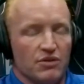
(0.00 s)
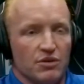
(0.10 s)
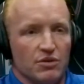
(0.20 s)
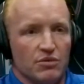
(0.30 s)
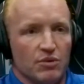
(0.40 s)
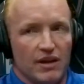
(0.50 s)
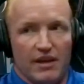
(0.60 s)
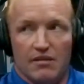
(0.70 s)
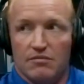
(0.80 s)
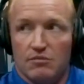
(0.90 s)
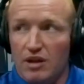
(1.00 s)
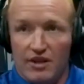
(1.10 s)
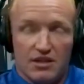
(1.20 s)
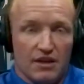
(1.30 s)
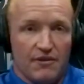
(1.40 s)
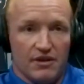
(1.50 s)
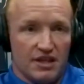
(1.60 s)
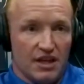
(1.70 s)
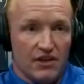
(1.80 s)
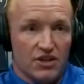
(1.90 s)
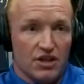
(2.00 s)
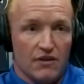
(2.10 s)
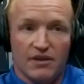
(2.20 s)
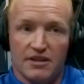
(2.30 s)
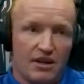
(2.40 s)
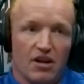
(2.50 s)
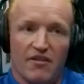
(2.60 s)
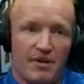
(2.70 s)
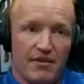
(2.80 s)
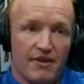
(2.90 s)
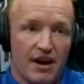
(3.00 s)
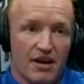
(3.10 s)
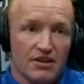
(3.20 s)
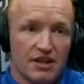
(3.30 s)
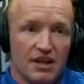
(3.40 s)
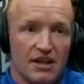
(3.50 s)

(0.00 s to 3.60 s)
do when the stuff is sitting on the shelf because they don't have many fires?